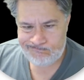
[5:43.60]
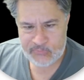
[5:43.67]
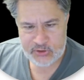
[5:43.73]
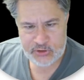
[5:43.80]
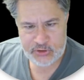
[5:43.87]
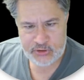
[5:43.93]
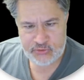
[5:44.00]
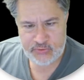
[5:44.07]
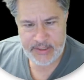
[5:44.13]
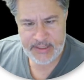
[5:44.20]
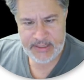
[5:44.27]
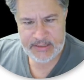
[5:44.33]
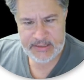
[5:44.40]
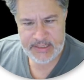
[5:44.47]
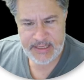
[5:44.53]

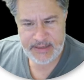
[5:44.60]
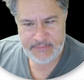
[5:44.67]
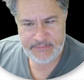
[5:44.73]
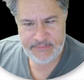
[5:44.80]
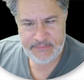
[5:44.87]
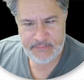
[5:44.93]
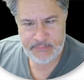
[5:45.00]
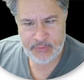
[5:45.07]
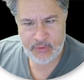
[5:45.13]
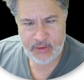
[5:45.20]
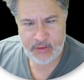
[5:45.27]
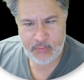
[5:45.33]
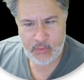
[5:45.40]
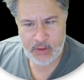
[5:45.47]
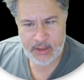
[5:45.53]
Strike safe,
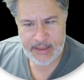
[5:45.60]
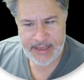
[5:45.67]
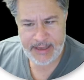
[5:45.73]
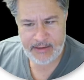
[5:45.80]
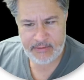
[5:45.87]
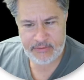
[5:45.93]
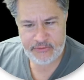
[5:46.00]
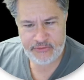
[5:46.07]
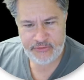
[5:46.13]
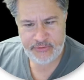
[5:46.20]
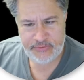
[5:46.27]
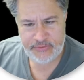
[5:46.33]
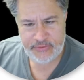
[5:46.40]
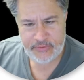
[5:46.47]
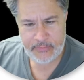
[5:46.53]
ball walk out,
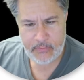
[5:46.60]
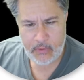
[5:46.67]
shoot.